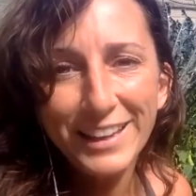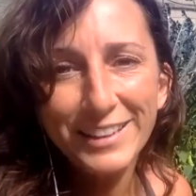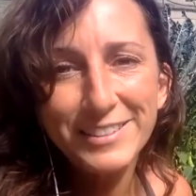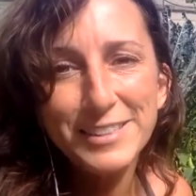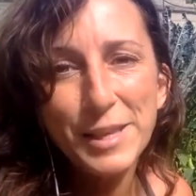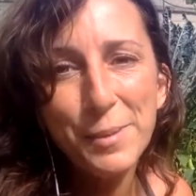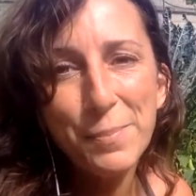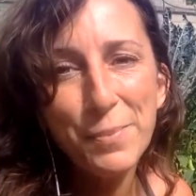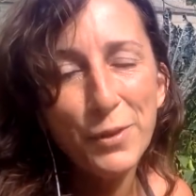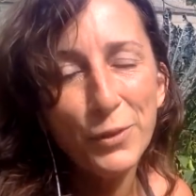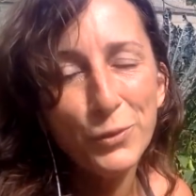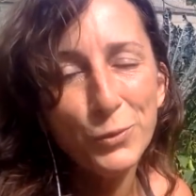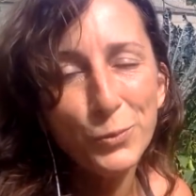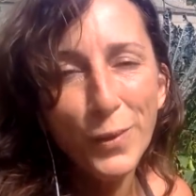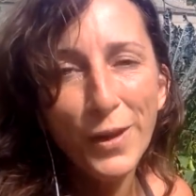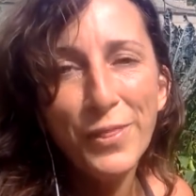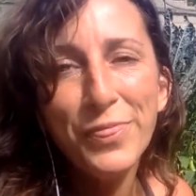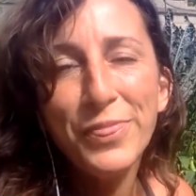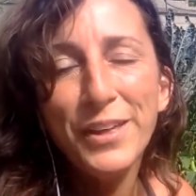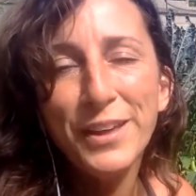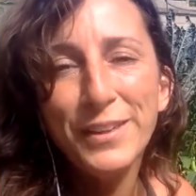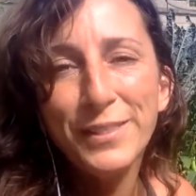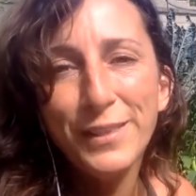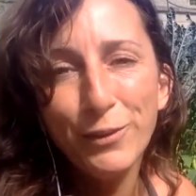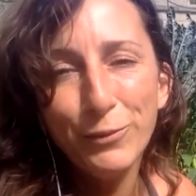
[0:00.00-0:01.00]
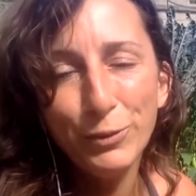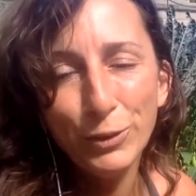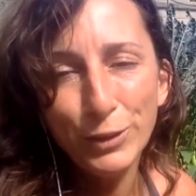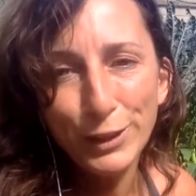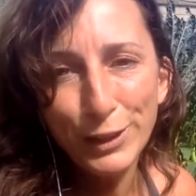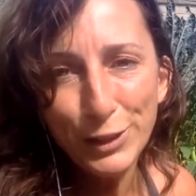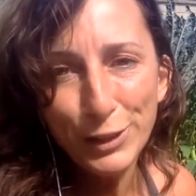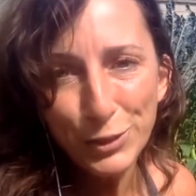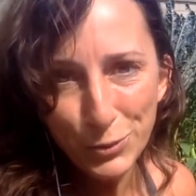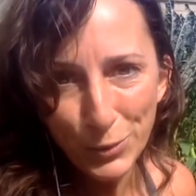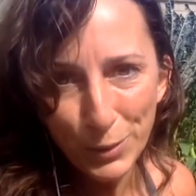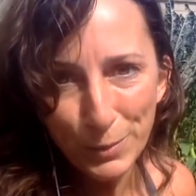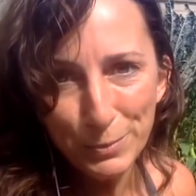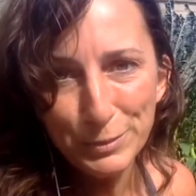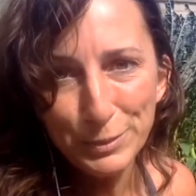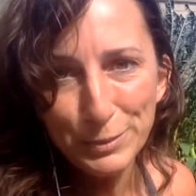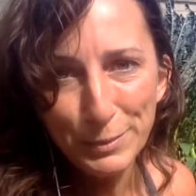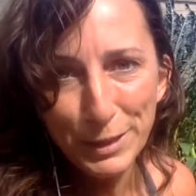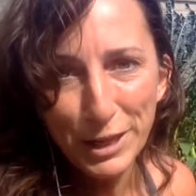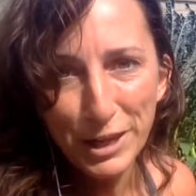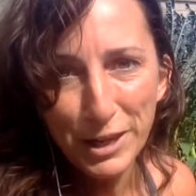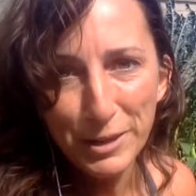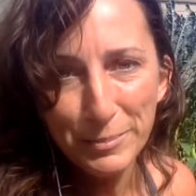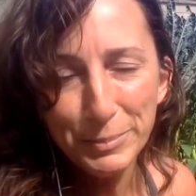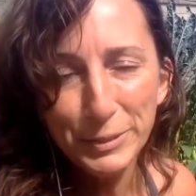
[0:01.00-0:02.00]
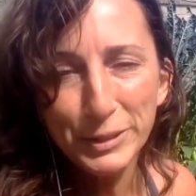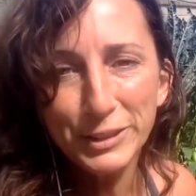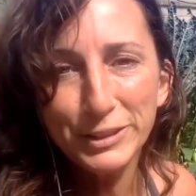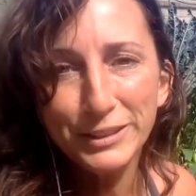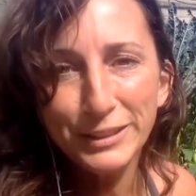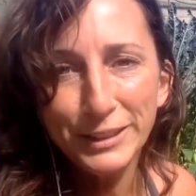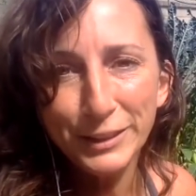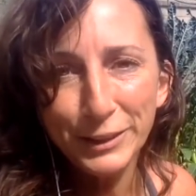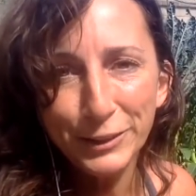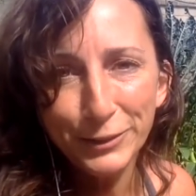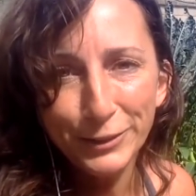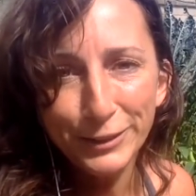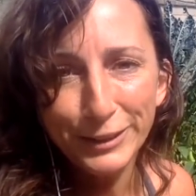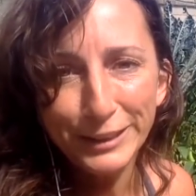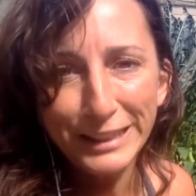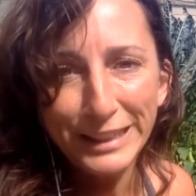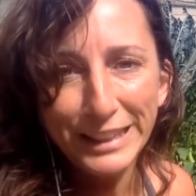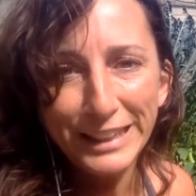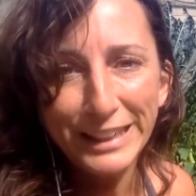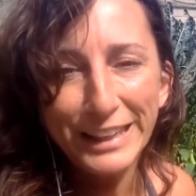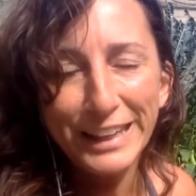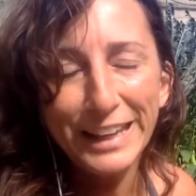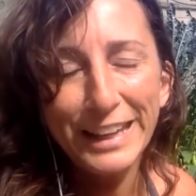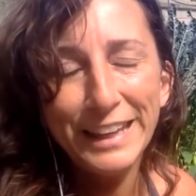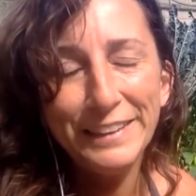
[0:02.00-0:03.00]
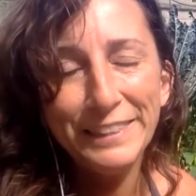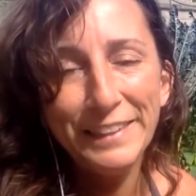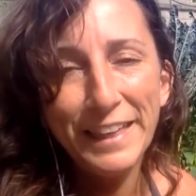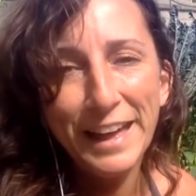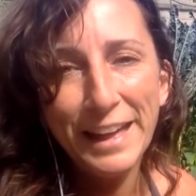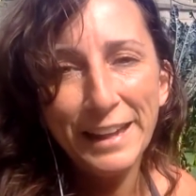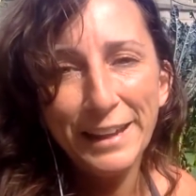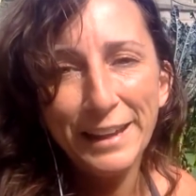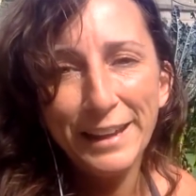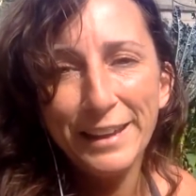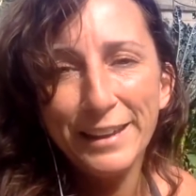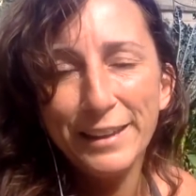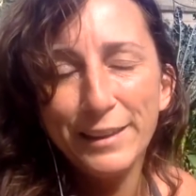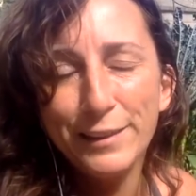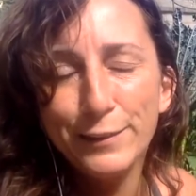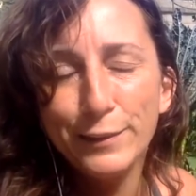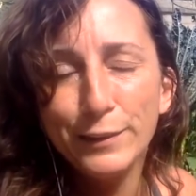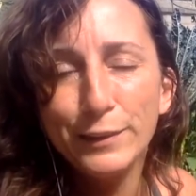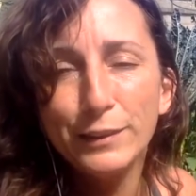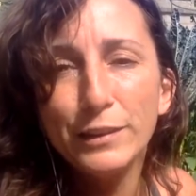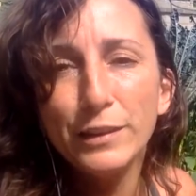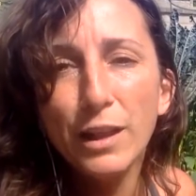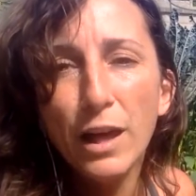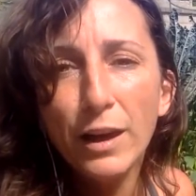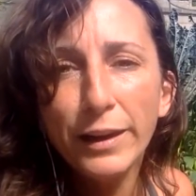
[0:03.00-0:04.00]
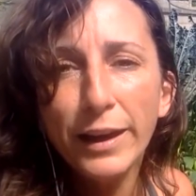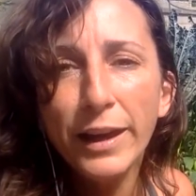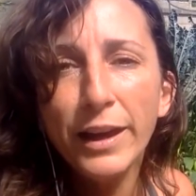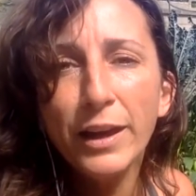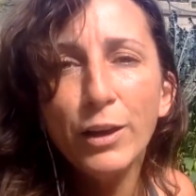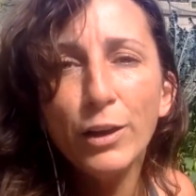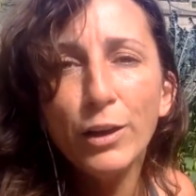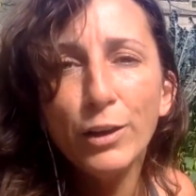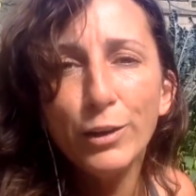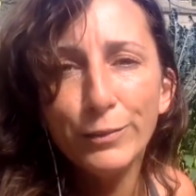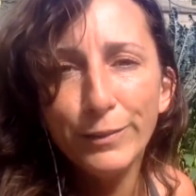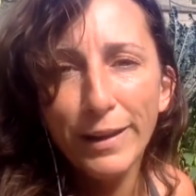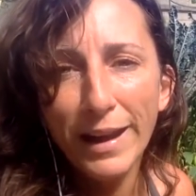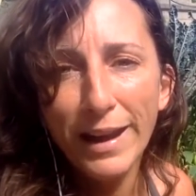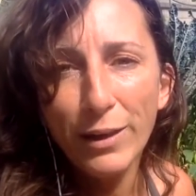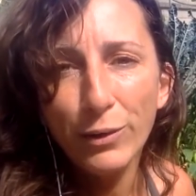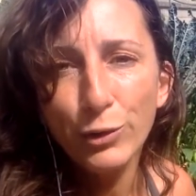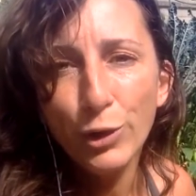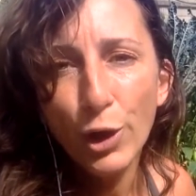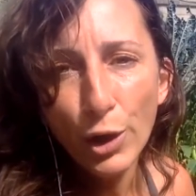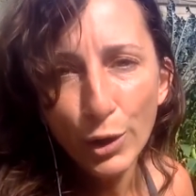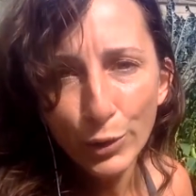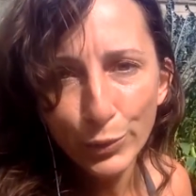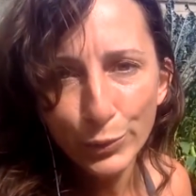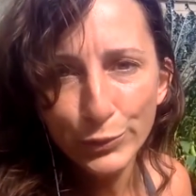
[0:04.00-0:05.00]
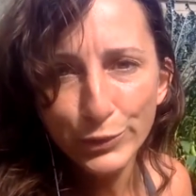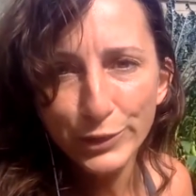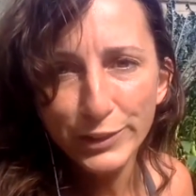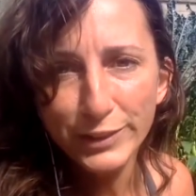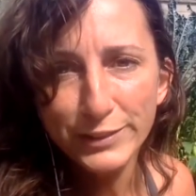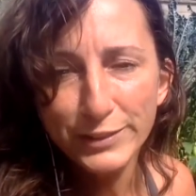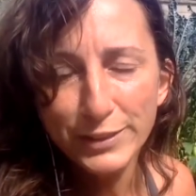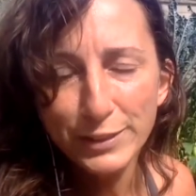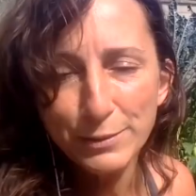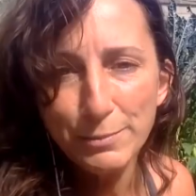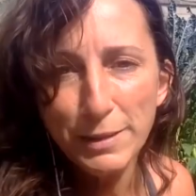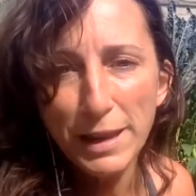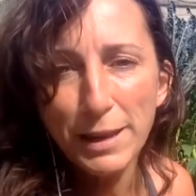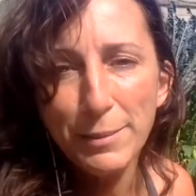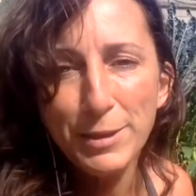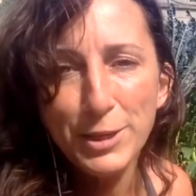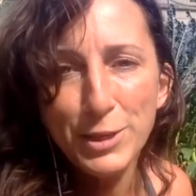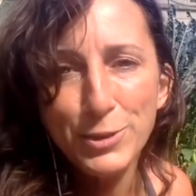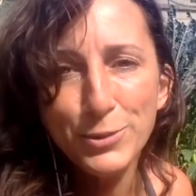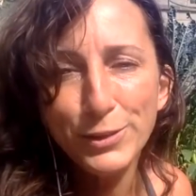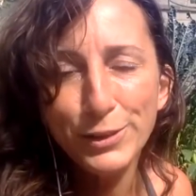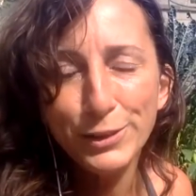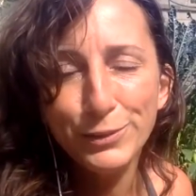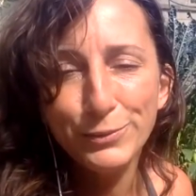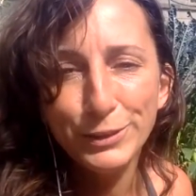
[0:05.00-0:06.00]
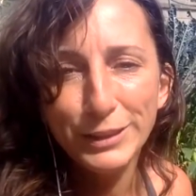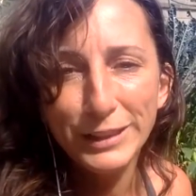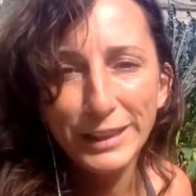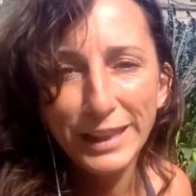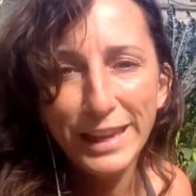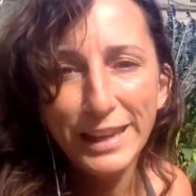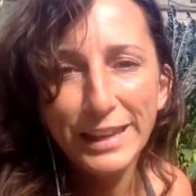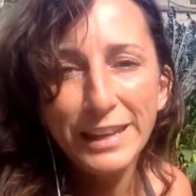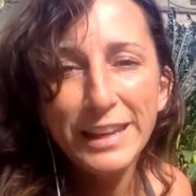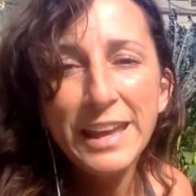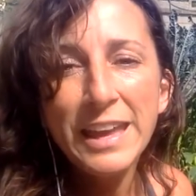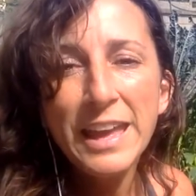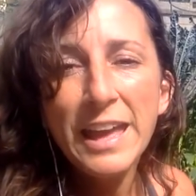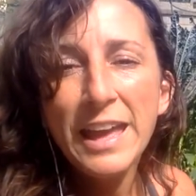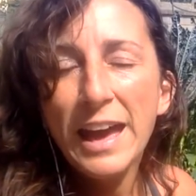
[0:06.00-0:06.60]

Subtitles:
except there's one thing that really trips me up, literally, and that is lugging around hoses. And maybe you can relate.